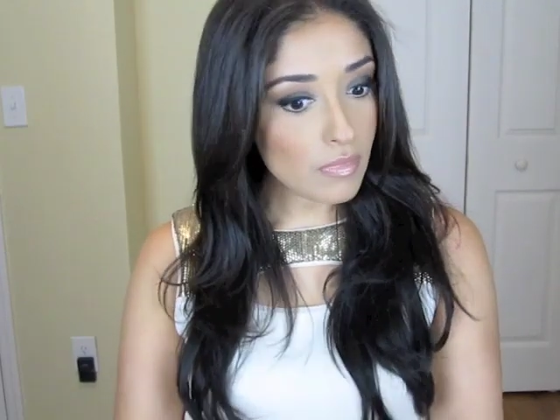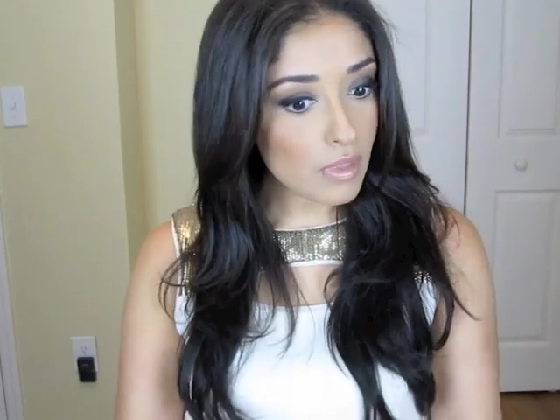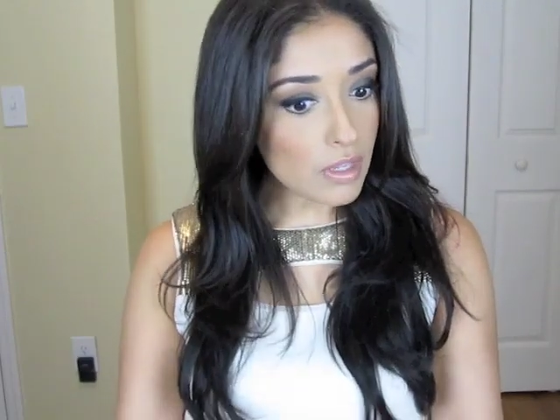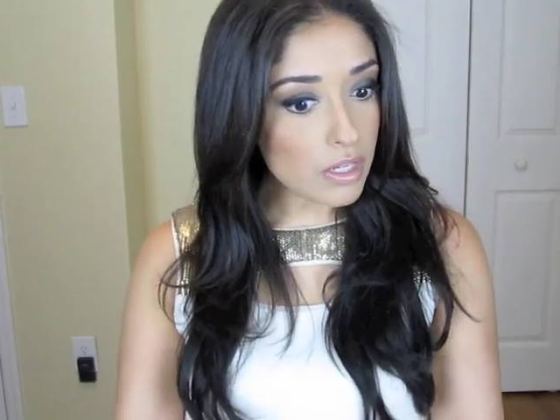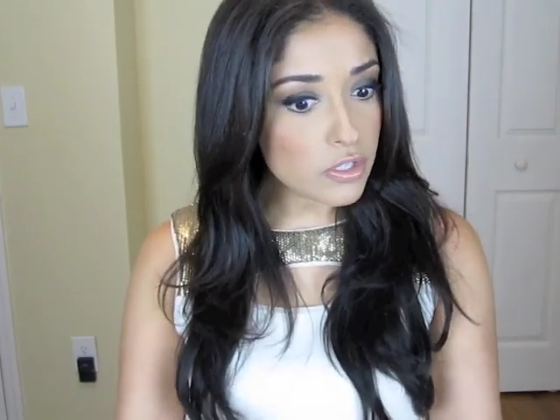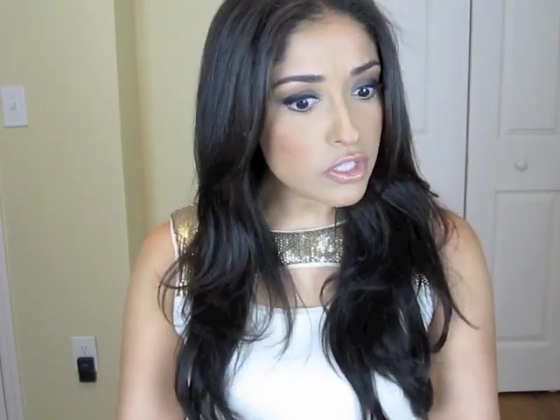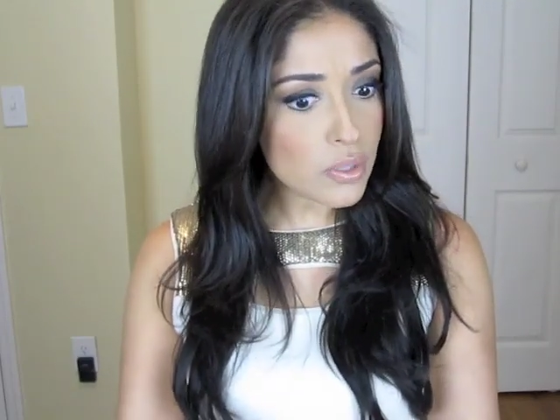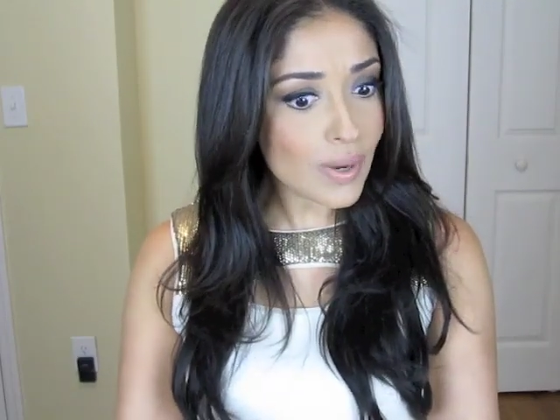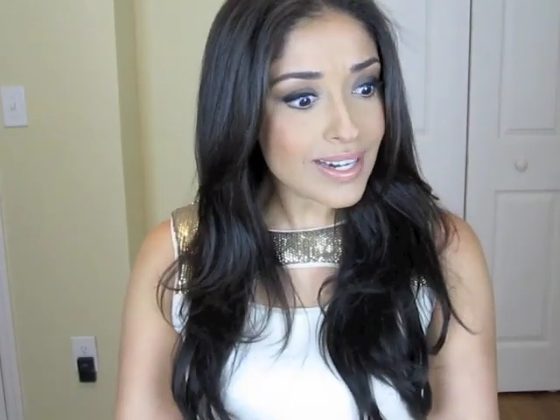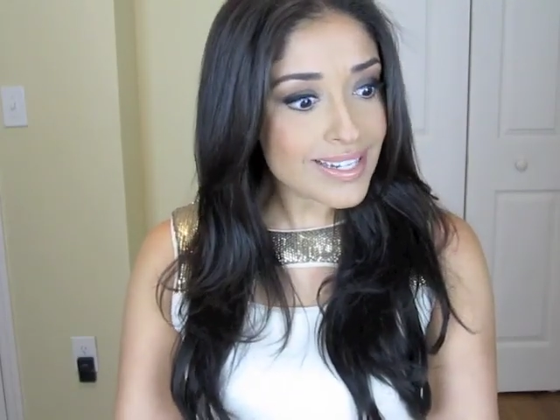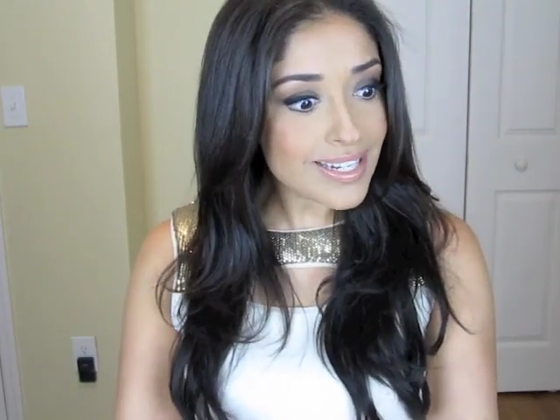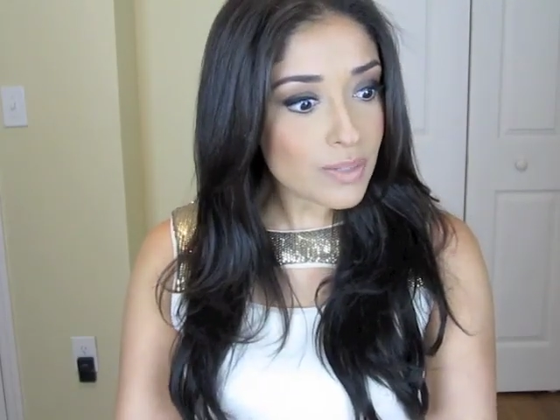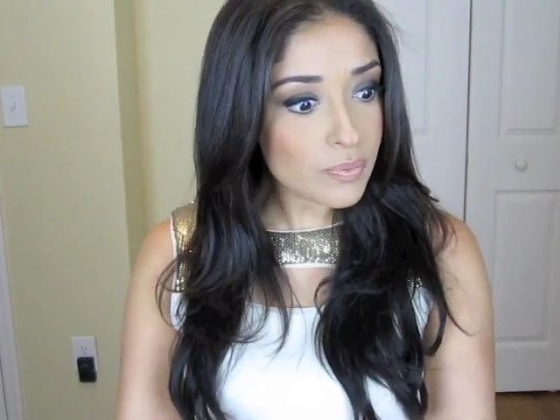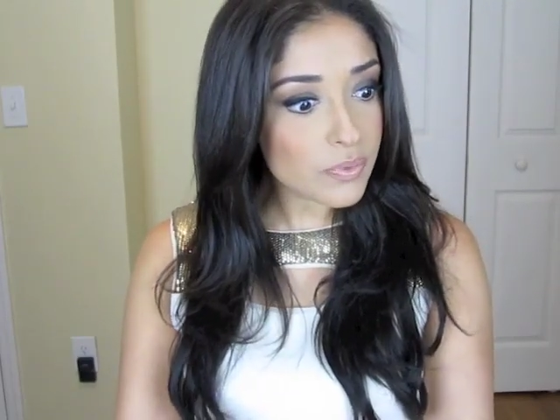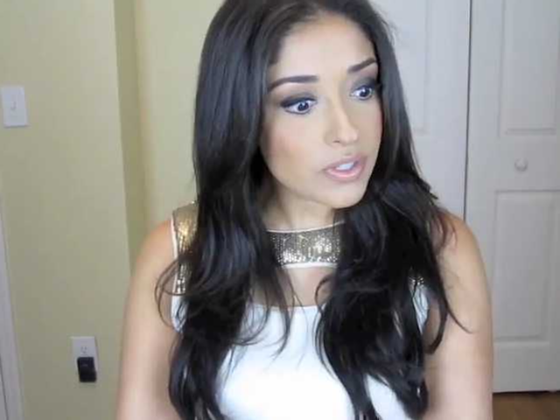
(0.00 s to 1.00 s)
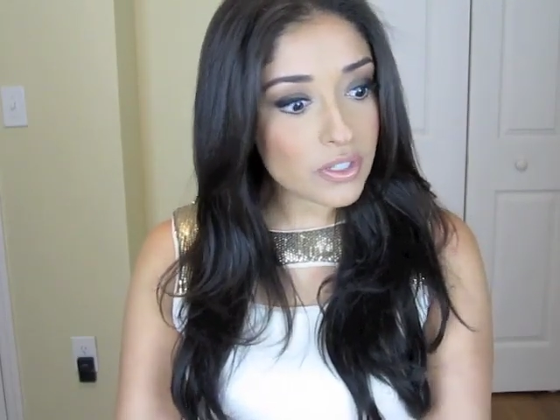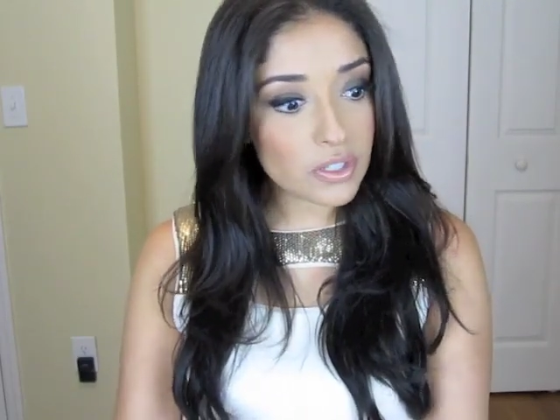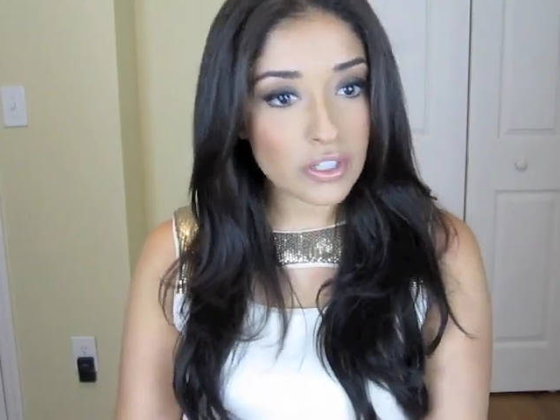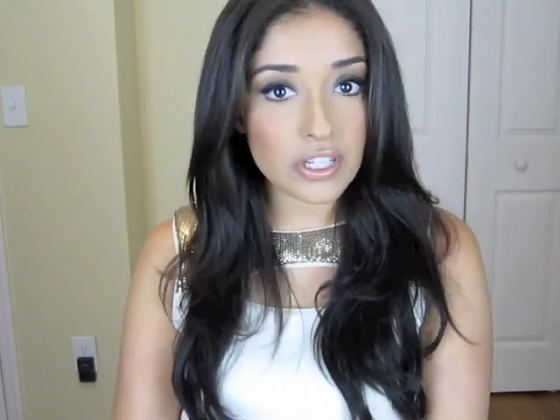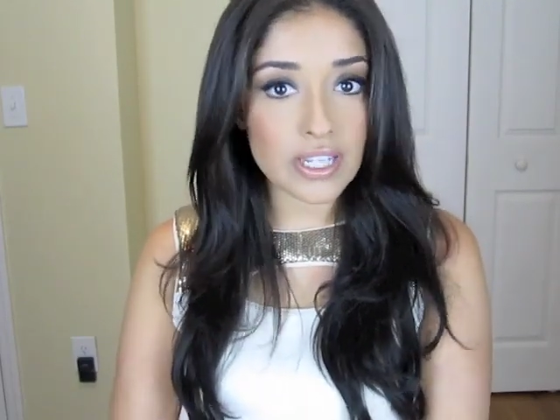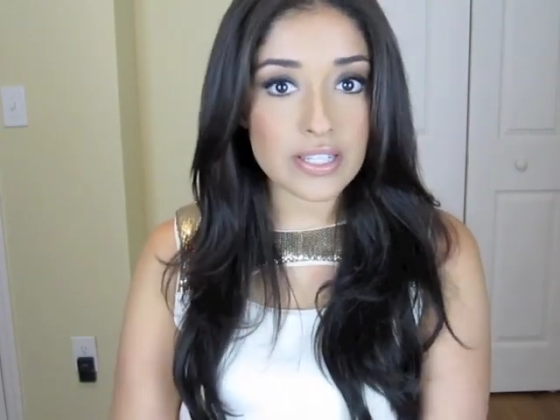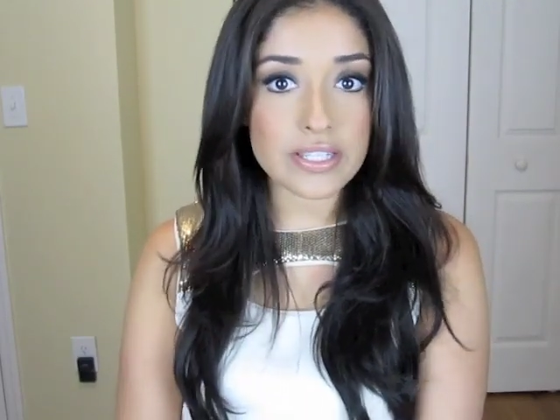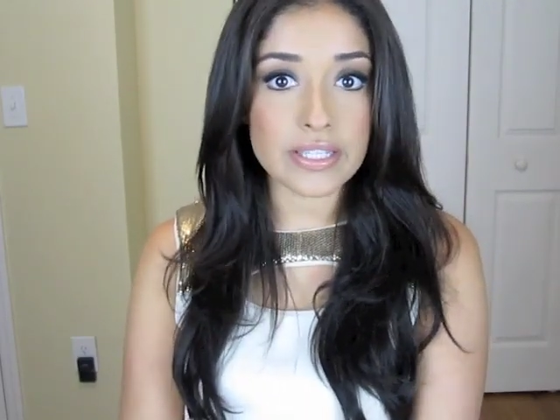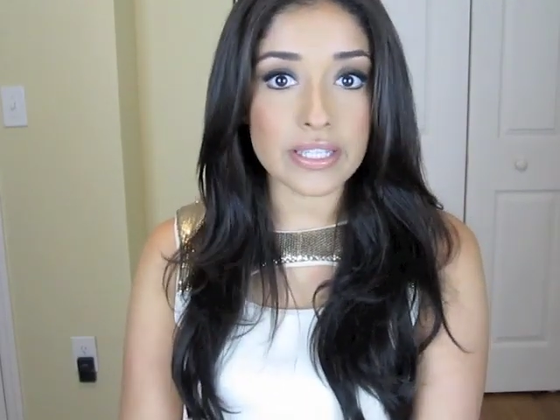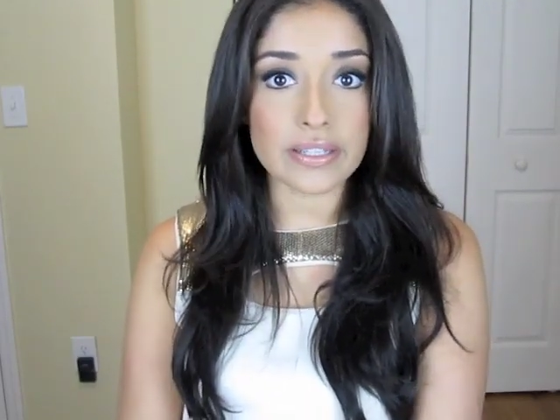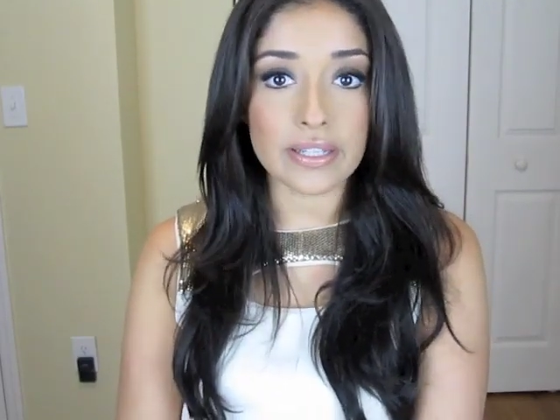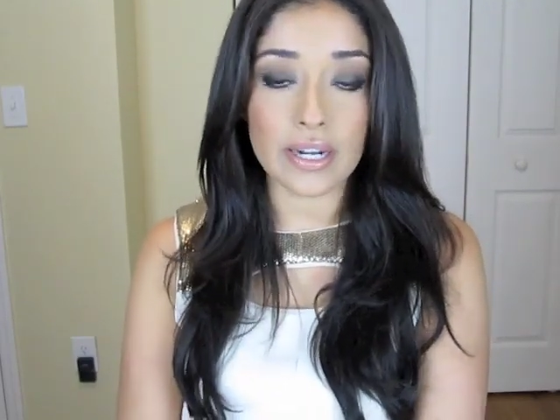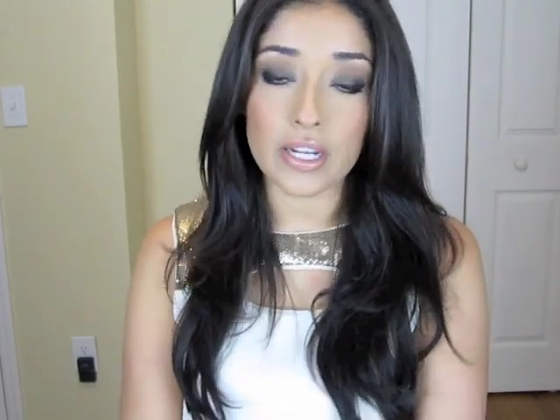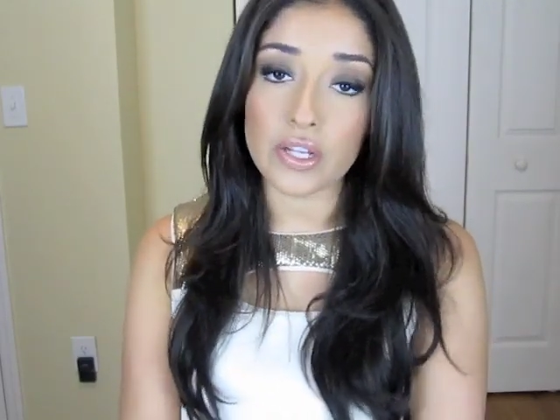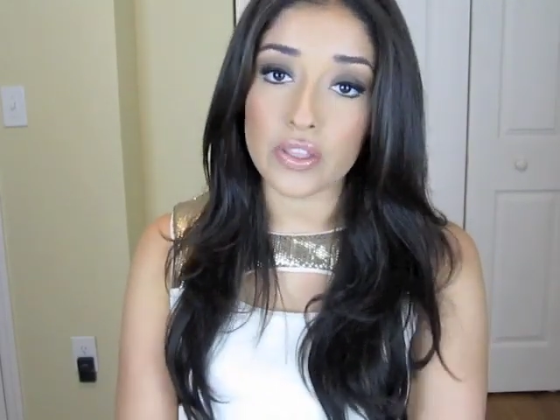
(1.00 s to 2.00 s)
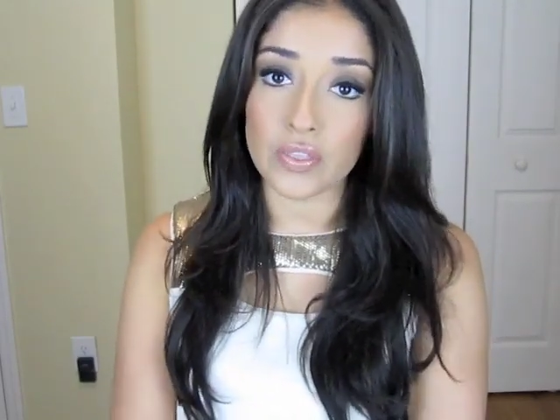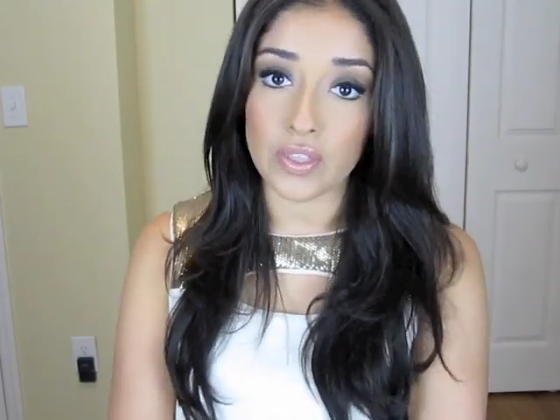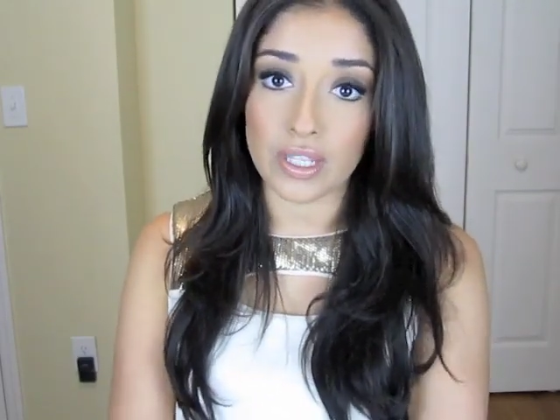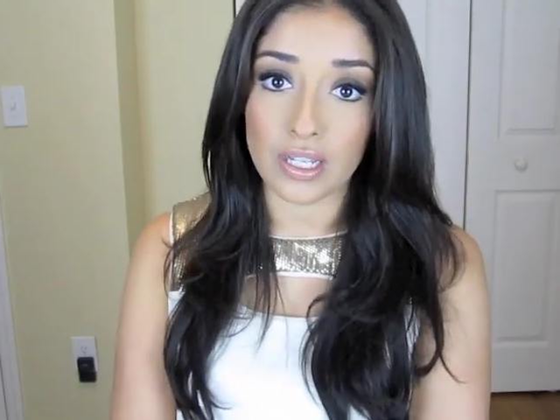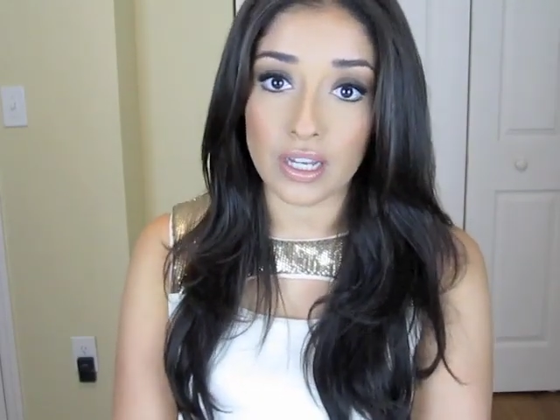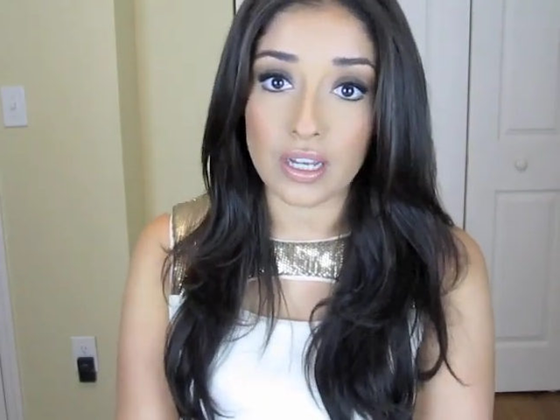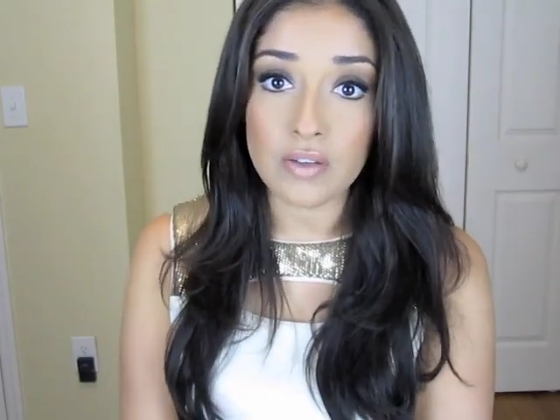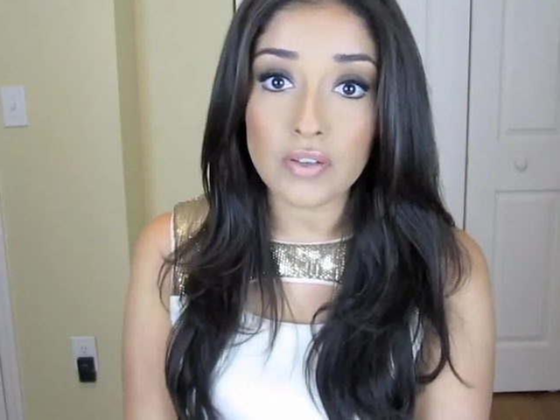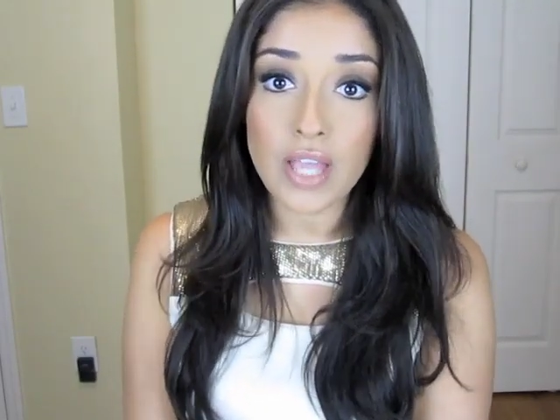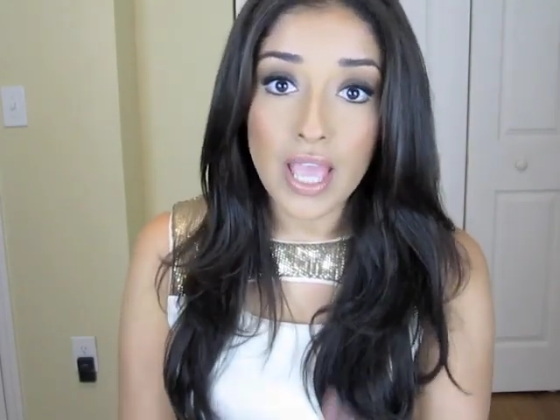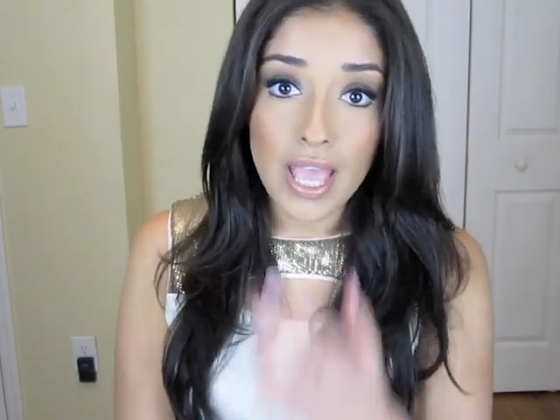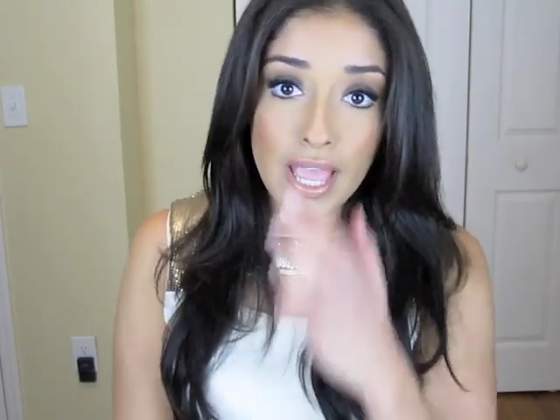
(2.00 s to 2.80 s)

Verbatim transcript: So I did the nerdiest thing that I could think of,